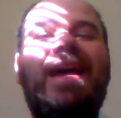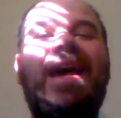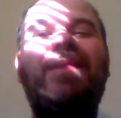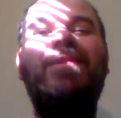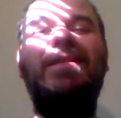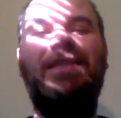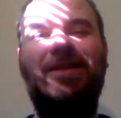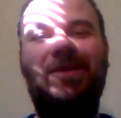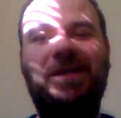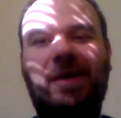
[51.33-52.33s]
I mean,
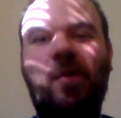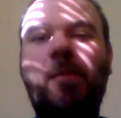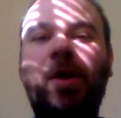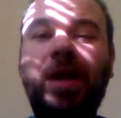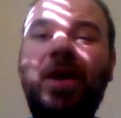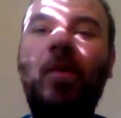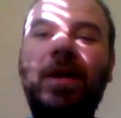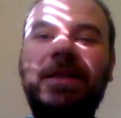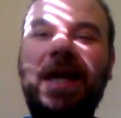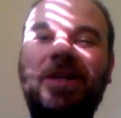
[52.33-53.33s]
seriously, when Malik
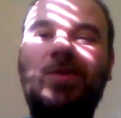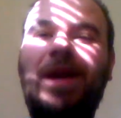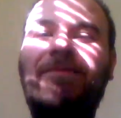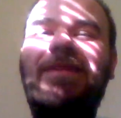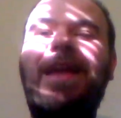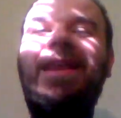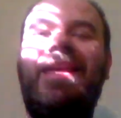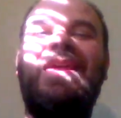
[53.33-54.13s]
Willis got drafted.